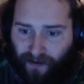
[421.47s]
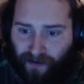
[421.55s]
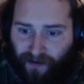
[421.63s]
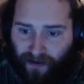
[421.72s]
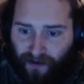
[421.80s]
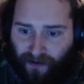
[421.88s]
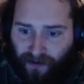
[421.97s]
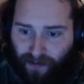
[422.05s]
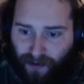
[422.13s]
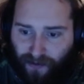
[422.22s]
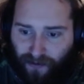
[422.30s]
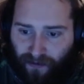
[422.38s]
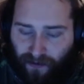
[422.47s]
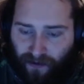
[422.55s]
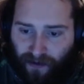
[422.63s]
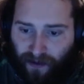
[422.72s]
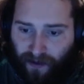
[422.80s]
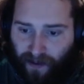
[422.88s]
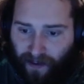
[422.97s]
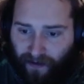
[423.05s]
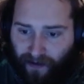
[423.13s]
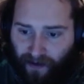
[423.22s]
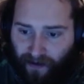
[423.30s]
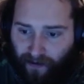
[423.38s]
that just look beautiful? And
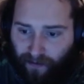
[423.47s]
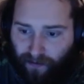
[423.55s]
then,